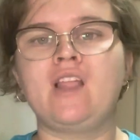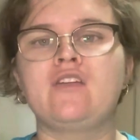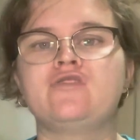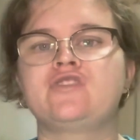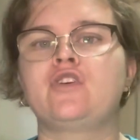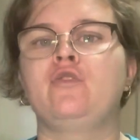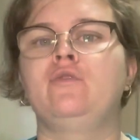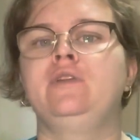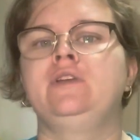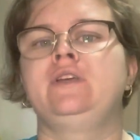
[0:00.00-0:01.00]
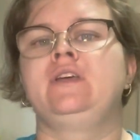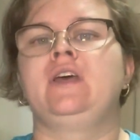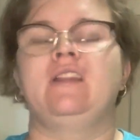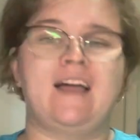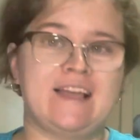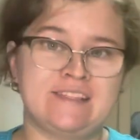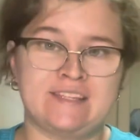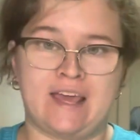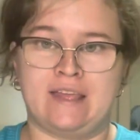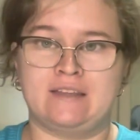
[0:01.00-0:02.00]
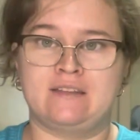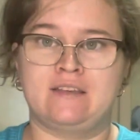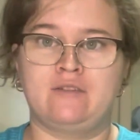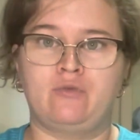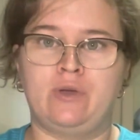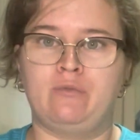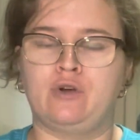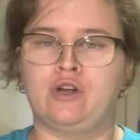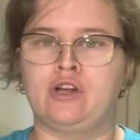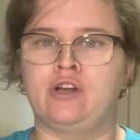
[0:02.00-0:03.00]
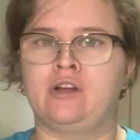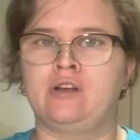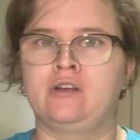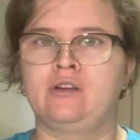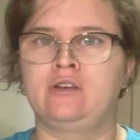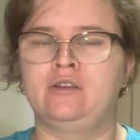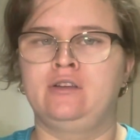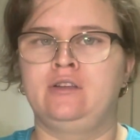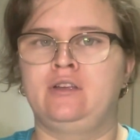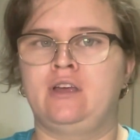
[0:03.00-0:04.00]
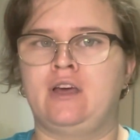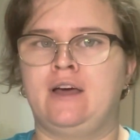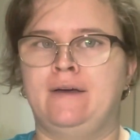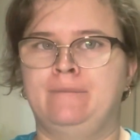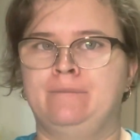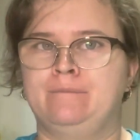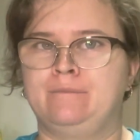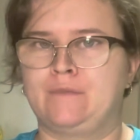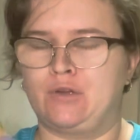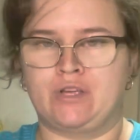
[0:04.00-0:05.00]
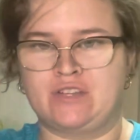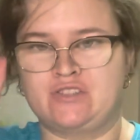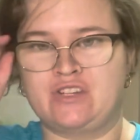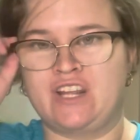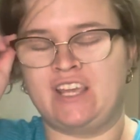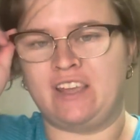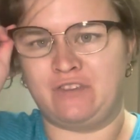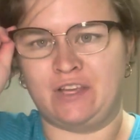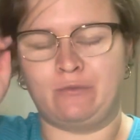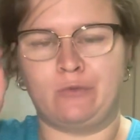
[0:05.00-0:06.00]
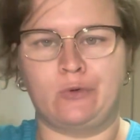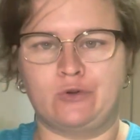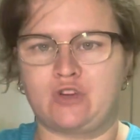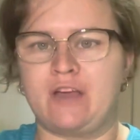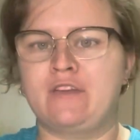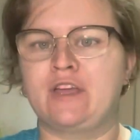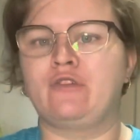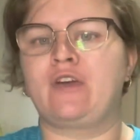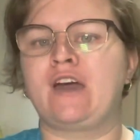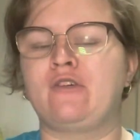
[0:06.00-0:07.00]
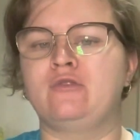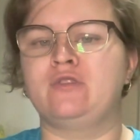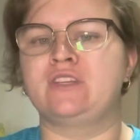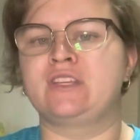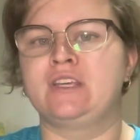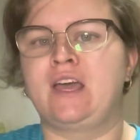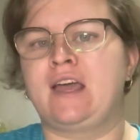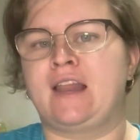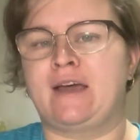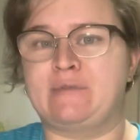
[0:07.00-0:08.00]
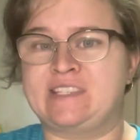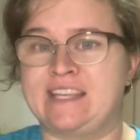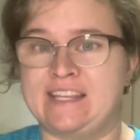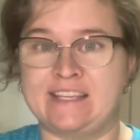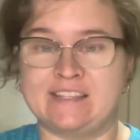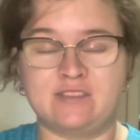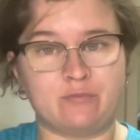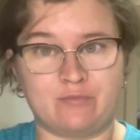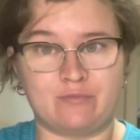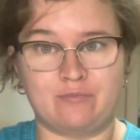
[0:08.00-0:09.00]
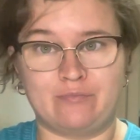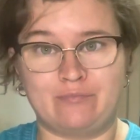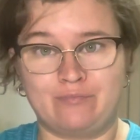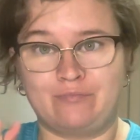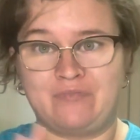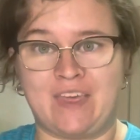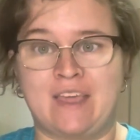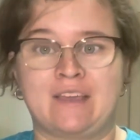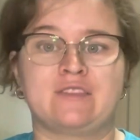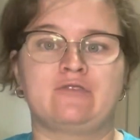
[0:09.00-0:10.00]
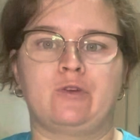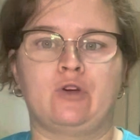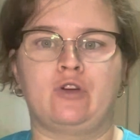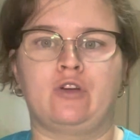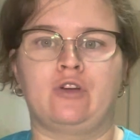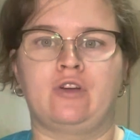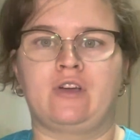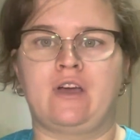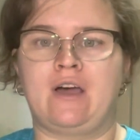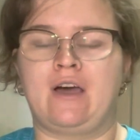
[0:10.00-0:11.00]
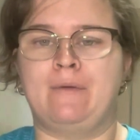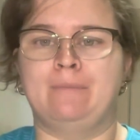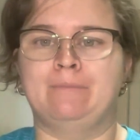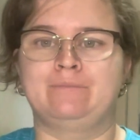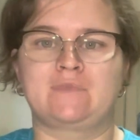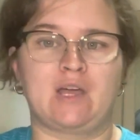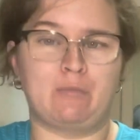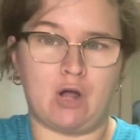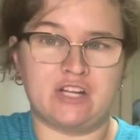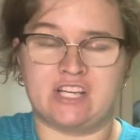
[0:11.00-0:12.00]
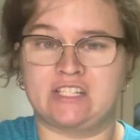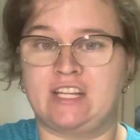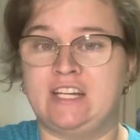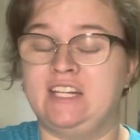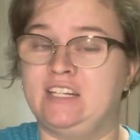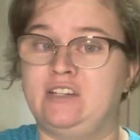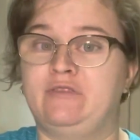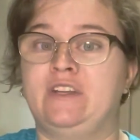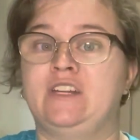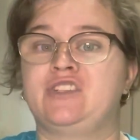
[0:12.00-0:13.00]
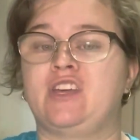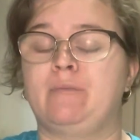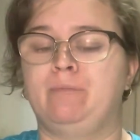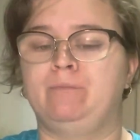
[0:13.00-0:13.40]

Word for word: So last night we were, um, or yesterday evening, we were driving around I was getting some things for um, a project I needed to finish up.